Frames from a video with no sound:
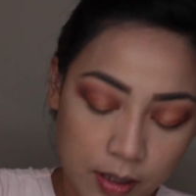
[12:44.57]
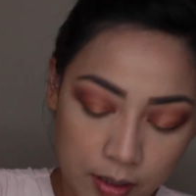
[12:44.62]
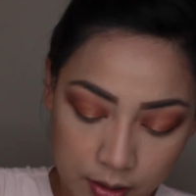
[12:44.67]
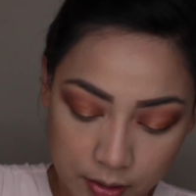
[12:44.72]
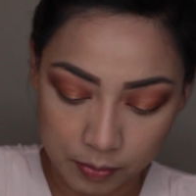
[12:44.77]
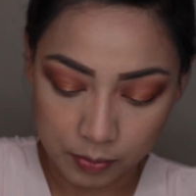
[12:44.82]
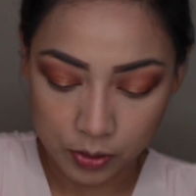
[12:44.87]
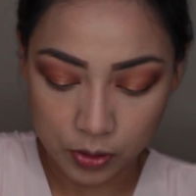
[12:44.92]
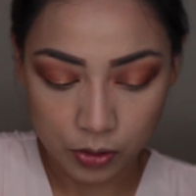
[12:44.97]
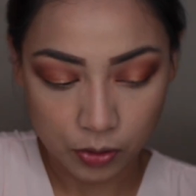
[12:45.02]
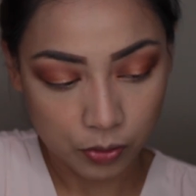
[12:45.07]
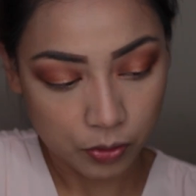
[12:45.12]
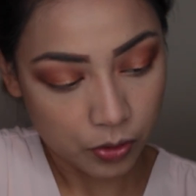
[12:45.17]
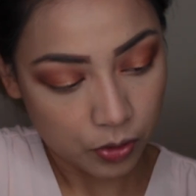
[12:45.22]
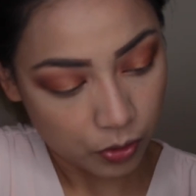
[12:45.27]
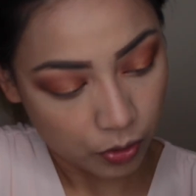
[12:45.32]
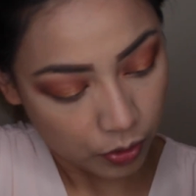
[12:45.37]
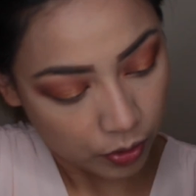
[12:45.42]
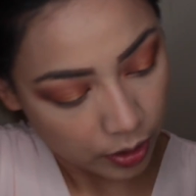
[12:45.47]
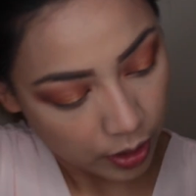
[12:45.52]
I'm so
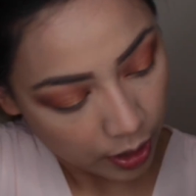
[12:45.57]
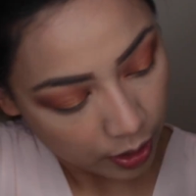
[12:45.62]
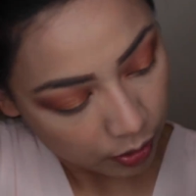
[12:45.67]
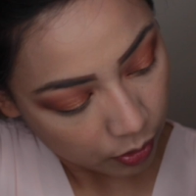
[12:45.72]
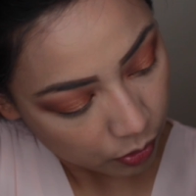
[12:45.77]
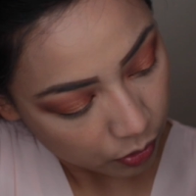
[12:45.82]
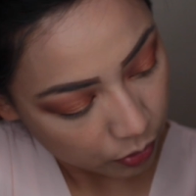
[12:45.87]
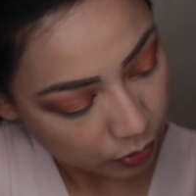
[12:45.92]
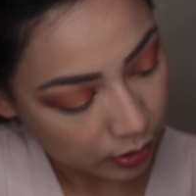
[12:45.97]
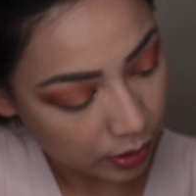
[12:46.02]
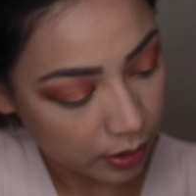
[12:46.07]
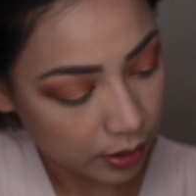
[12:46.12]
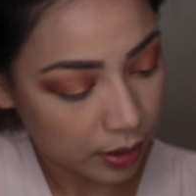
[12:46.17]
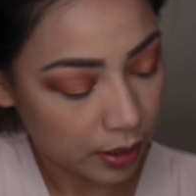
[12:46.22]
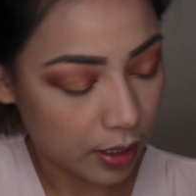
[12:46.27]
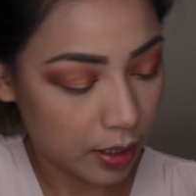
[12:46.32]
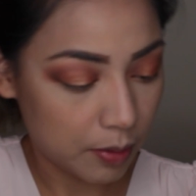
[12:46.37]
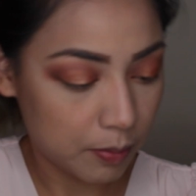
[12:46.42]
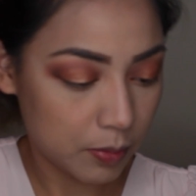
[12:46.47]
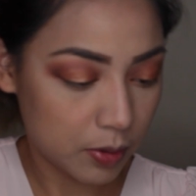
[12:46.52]
sorry, I don't know the
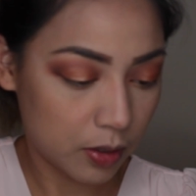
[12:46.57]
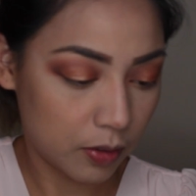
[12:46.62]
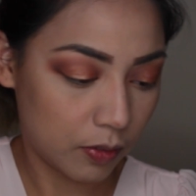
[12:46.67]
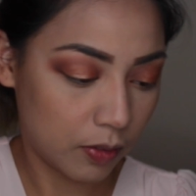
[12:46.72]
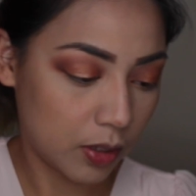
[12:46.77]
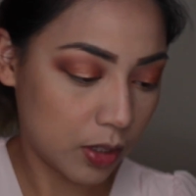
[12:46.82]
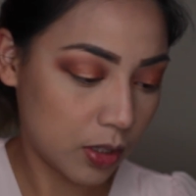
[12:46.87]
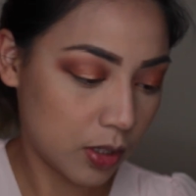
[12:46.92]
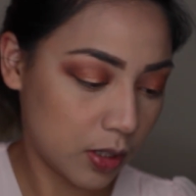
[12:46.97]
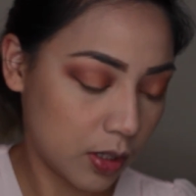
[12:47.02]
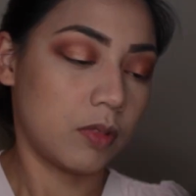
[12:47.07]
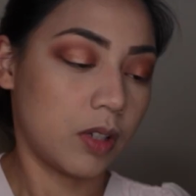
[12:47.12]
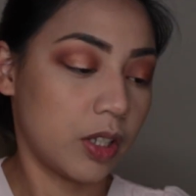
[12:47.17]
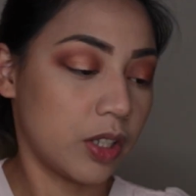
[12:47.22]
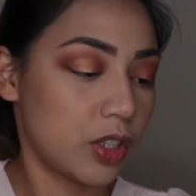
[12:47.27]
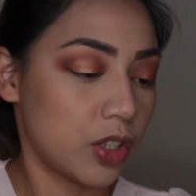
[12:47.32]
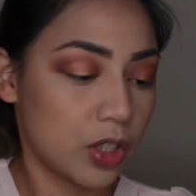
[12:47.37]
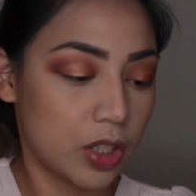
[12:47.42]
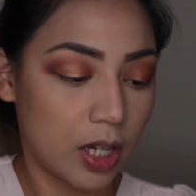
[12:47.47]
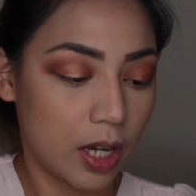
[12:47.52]
names of this
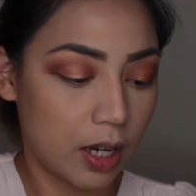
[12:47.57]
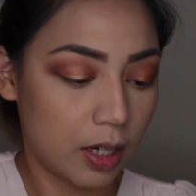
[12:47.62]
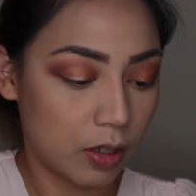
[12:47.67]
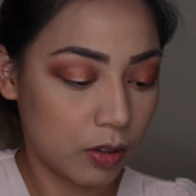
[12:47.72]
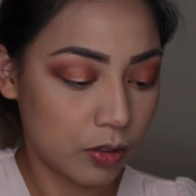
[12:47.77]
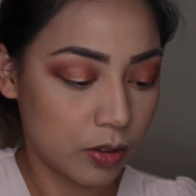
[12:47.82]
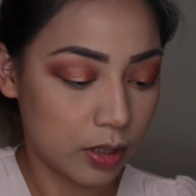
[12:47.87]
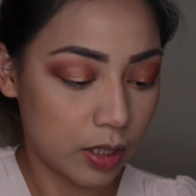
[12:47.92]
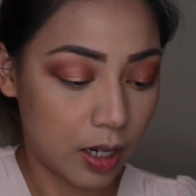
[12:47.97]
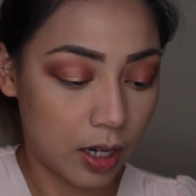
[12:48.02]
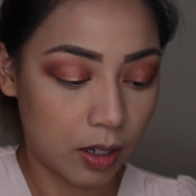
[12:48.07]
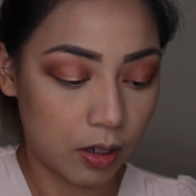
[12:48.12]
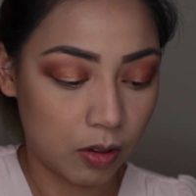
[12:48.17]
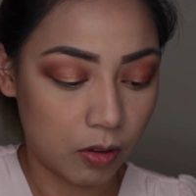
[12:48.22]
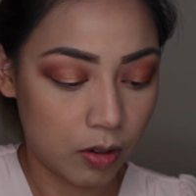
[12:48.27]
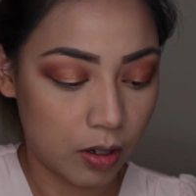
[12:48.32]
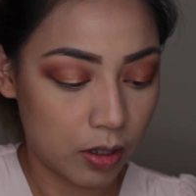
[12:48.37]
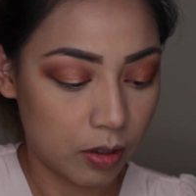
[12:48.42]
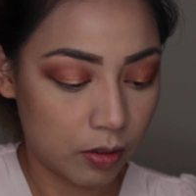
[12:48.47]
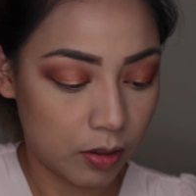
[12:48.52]
eyeshadows. I don't
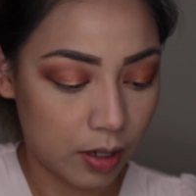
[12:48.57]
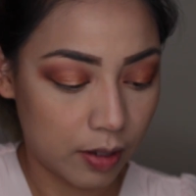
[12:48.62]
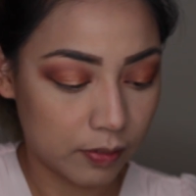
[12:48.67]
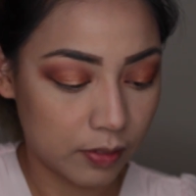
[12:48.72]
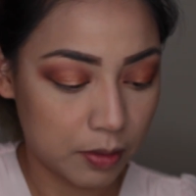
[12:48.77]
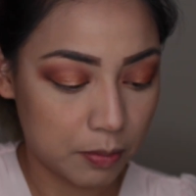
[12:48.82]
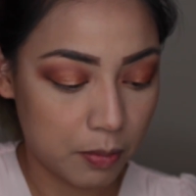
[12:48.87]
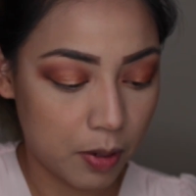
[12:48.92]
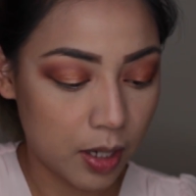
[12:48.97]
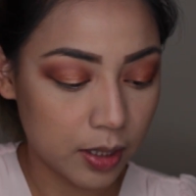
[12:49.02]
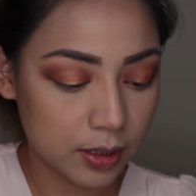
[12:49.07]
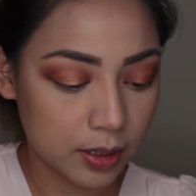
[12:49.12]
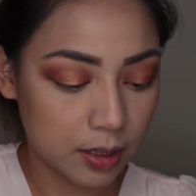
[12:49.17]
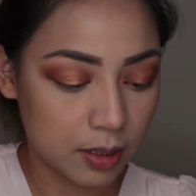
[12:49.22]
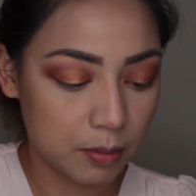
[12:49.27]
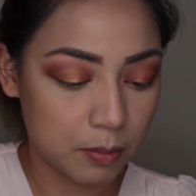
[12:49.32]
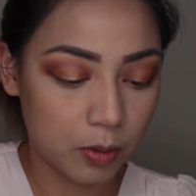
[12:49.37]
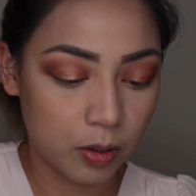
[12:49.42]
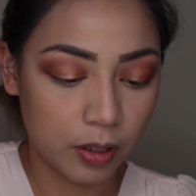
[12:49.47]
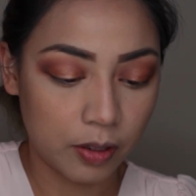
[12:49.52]
know, I don't have the box
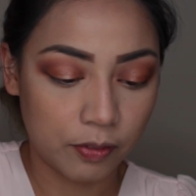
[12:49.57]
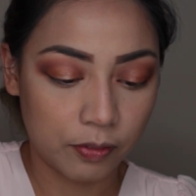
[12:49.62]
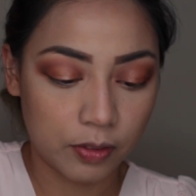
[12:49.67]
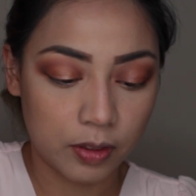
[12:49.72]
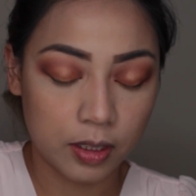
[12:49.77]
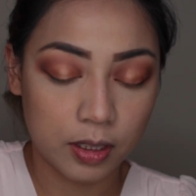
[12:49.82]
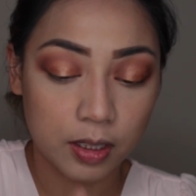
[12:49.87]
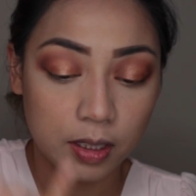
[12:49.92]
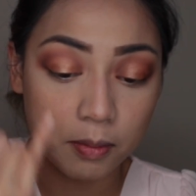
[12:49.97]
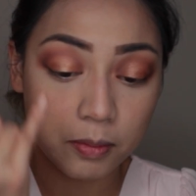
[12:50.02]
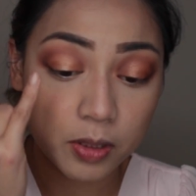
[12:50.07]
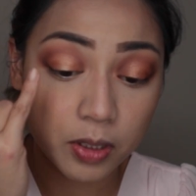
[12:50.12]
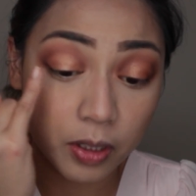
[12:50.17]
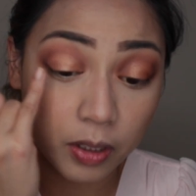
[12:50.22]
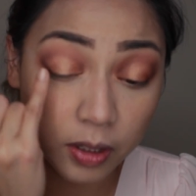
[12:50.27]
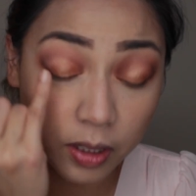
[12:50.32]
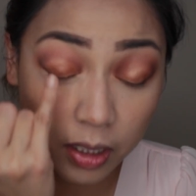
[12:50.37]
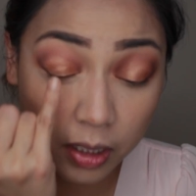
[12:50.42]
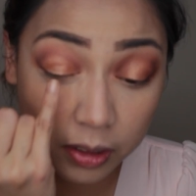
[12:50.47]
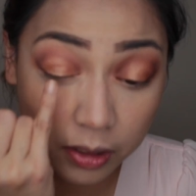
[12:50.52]
anymore. If the names
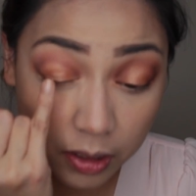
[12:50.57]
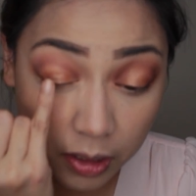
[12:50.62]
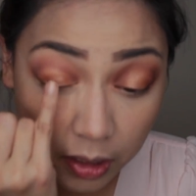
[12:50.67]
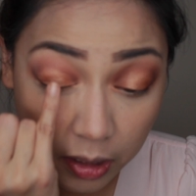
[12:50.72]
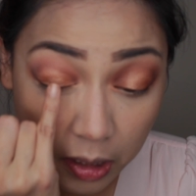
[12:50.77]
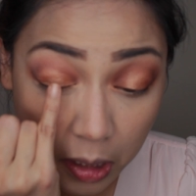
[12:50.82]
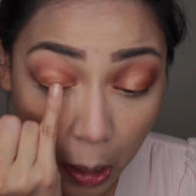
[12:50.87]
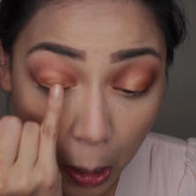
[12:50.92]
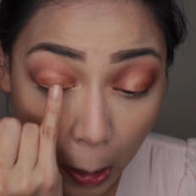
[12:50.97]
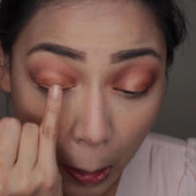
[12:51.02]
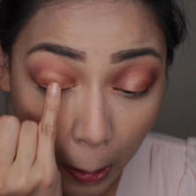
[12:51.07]
are there, then